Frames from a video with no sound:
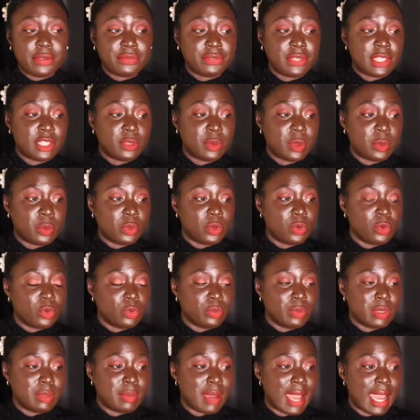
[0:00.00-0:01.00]
these people would
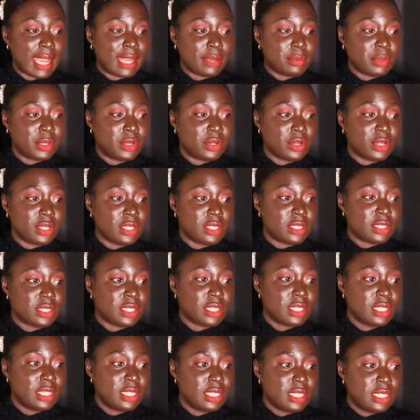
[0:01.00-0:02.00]
be back, because
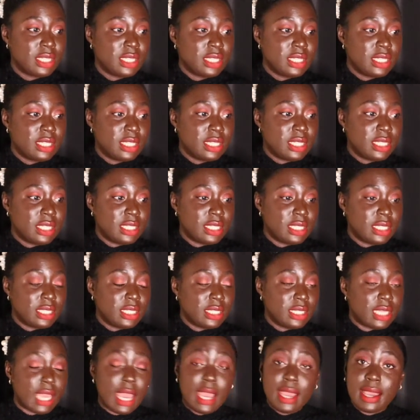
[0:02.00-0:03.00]

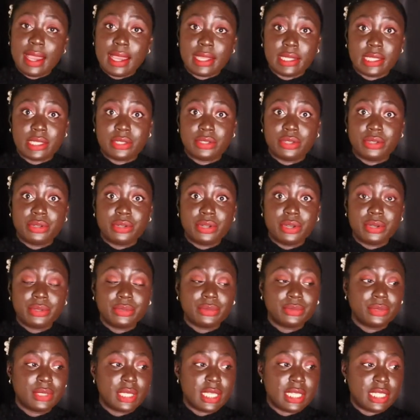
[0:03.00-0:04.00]
yeah, I just don't know.
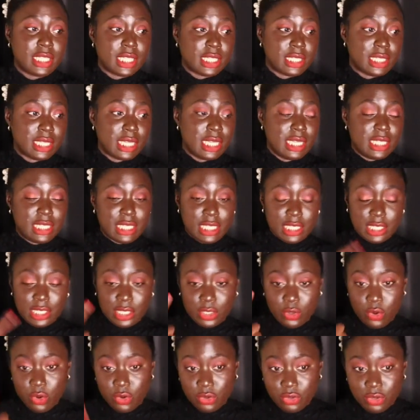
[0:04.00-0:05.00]
It just
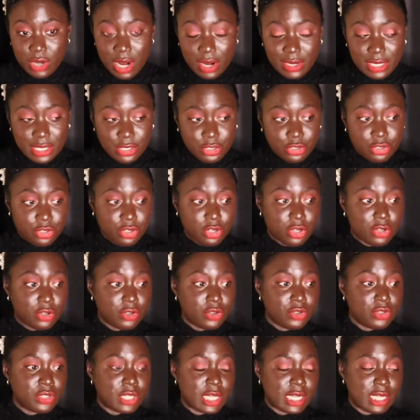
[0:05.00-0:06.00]
goes around in
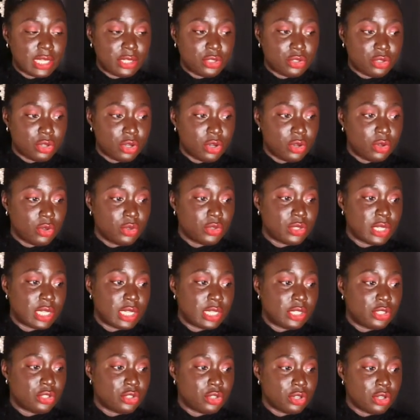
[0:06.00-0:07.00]
circles and in circles and in
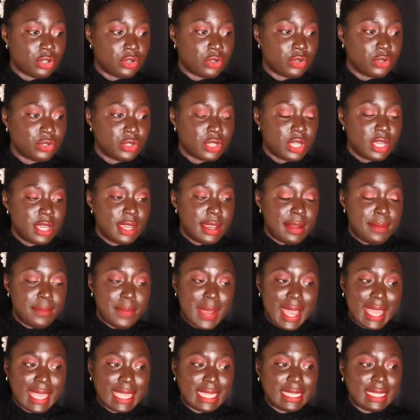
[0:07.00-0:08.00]
circles.
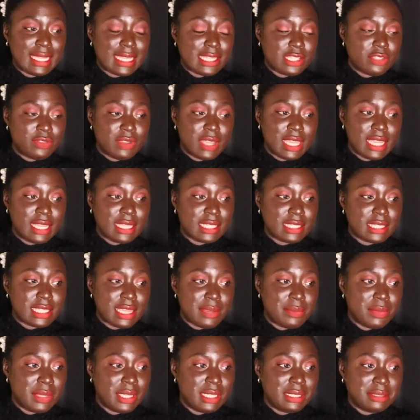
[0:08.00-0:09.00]
Back in Las Vegas, I
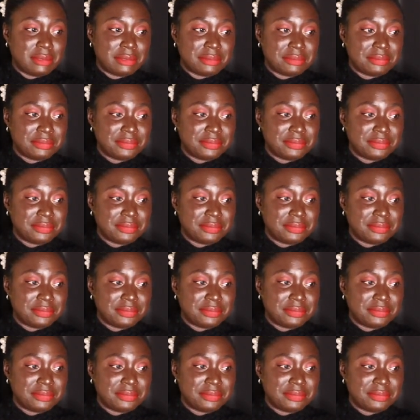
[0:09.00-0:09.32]
mean,